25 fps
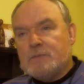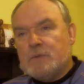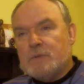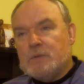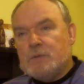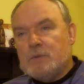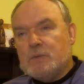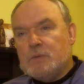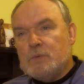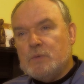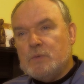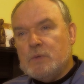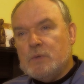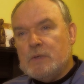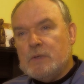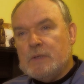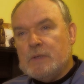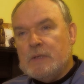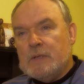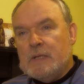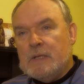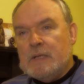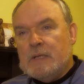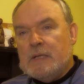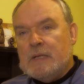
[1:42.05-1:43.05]
We do
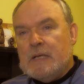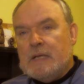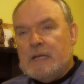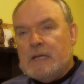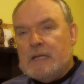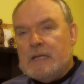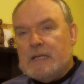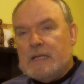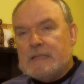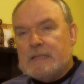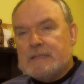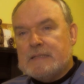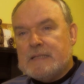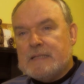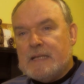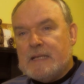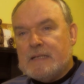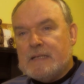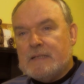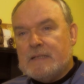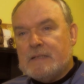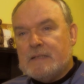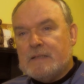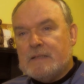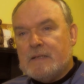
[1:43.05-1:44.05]
send